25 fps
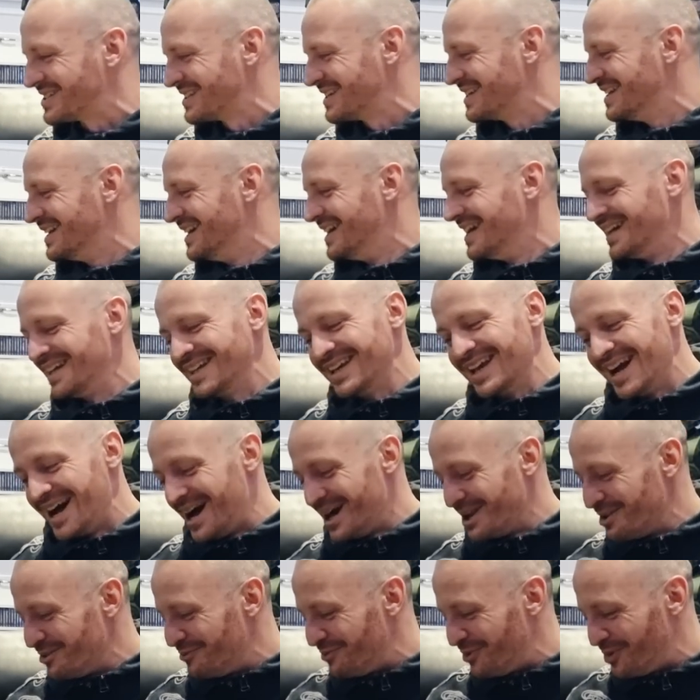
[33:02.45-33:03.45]
And yeah,
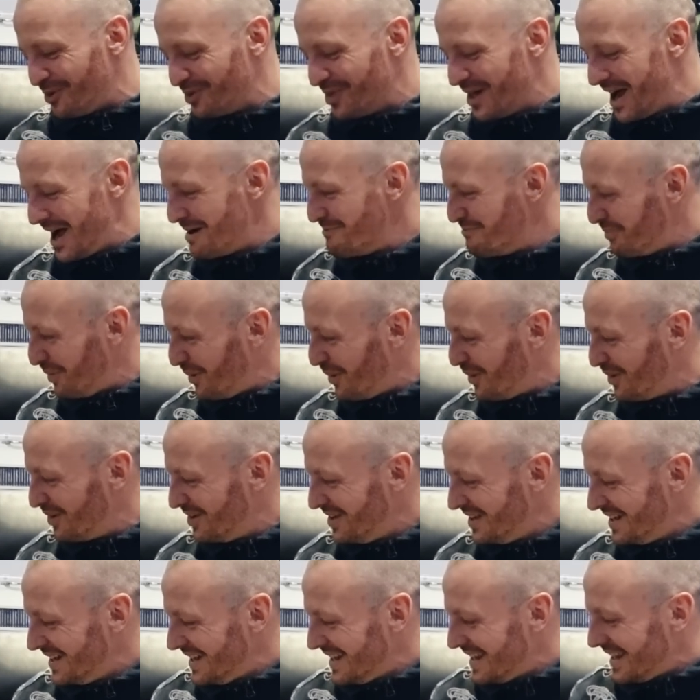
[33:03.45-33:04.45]
I love all that. But